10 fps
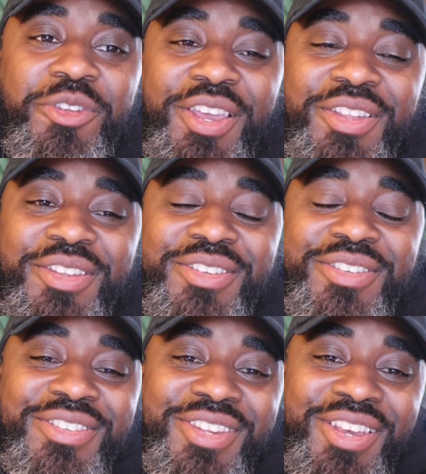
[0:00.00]

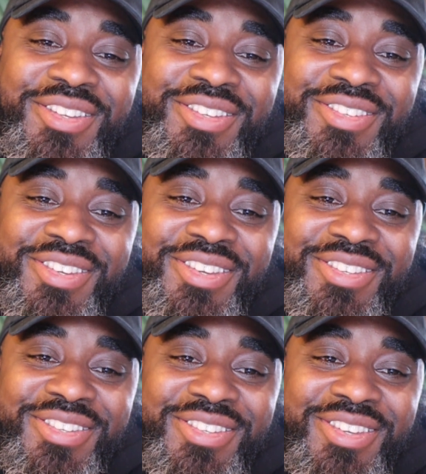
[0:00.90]
Changes changes
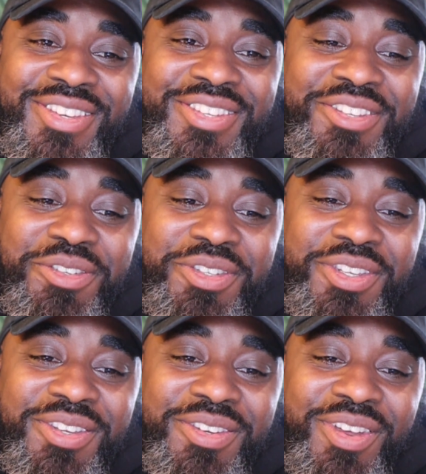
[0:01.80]
is is
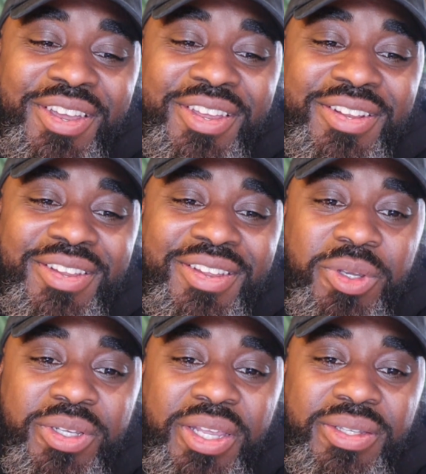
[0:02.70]
interesting, right?
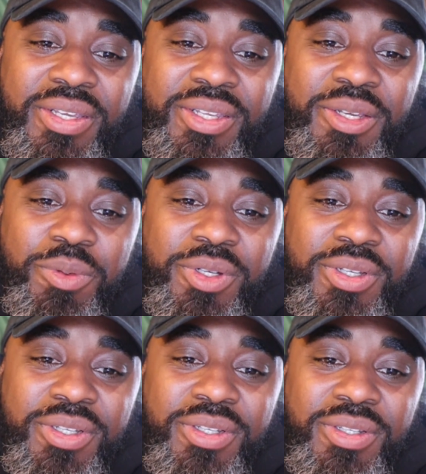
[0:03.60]
Because I think it
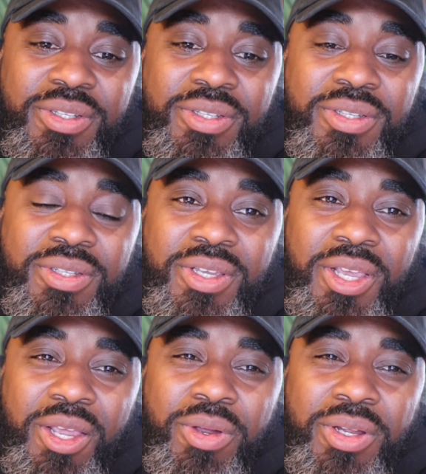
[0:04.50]
was
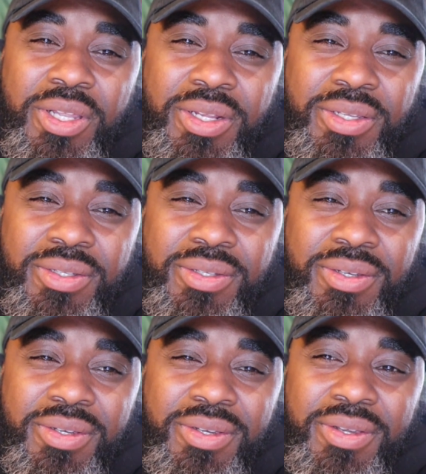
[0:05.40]
Heraclitus
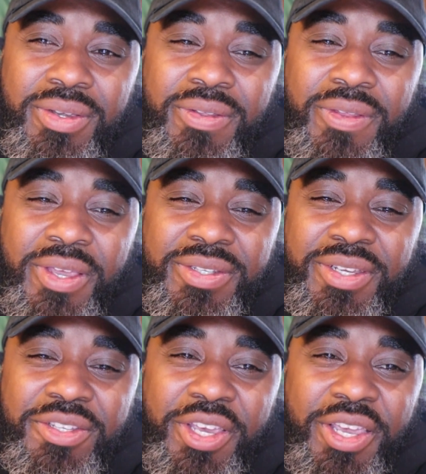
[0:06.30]
I
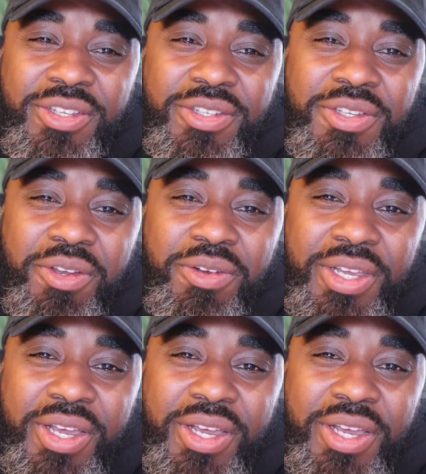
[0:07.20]
said change is the only